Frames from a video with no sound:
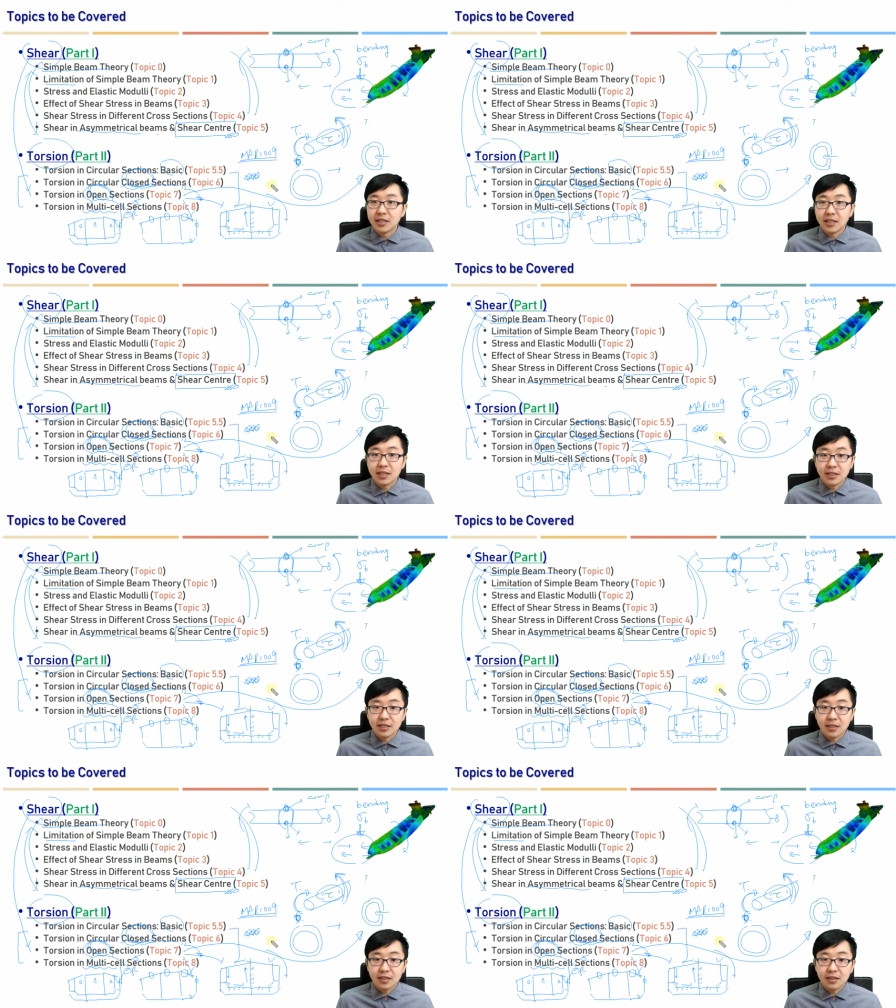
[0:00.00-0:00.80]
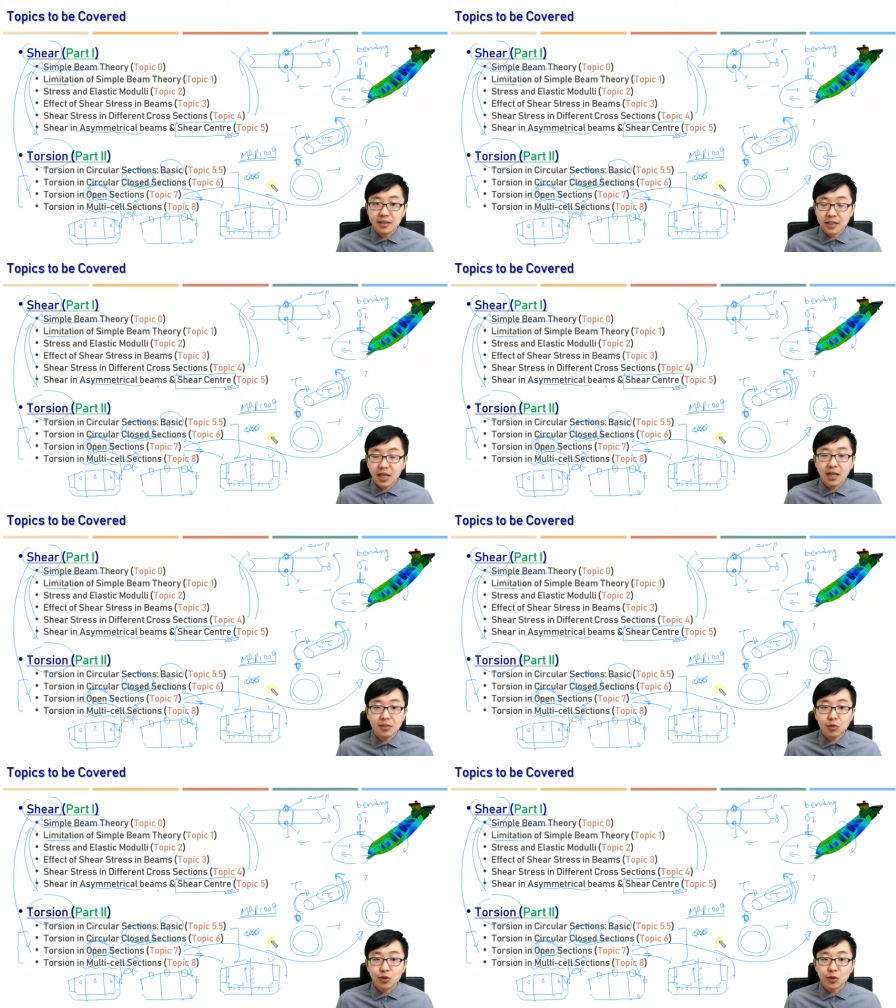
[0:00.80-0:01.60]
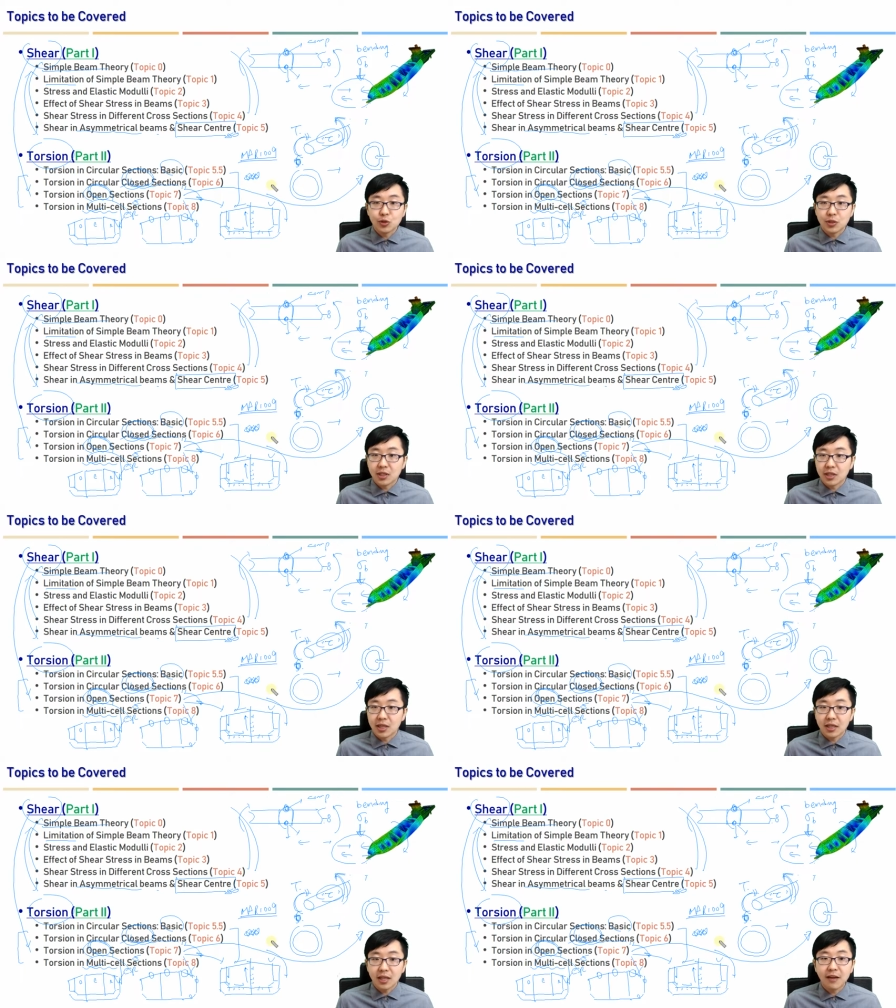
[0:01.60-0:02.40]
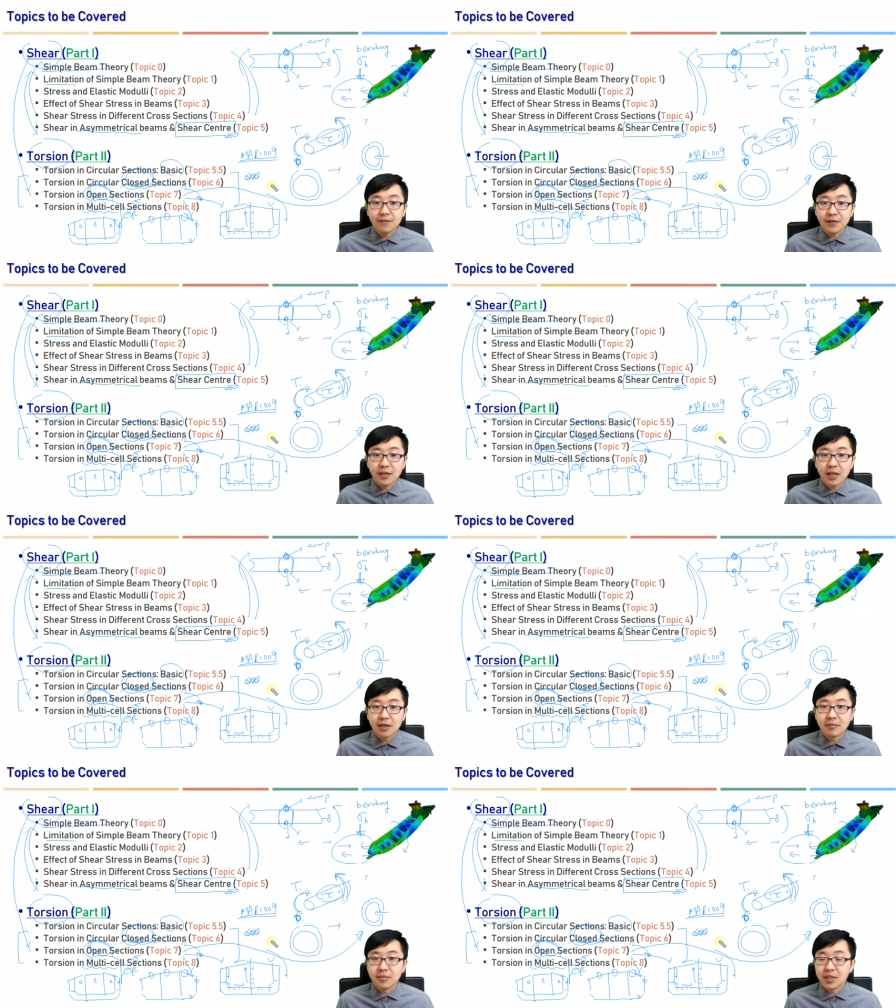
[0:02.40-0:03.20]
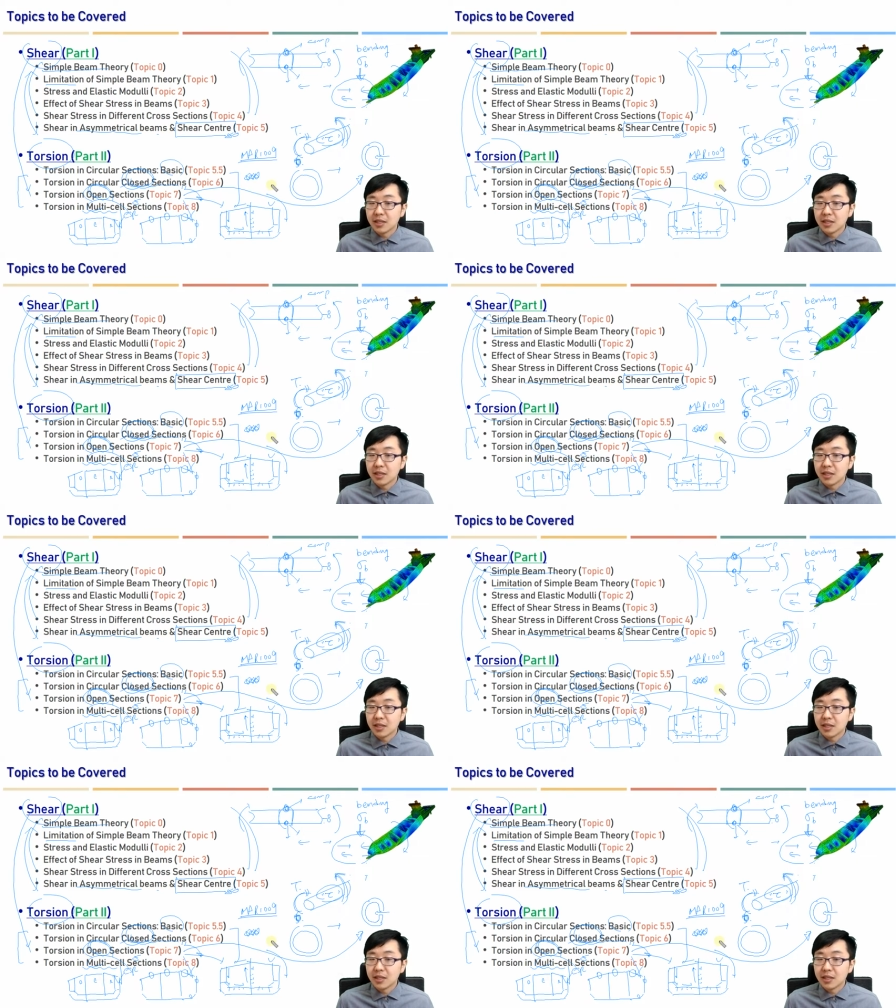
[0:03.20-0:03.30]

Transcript: and the other modules like FEM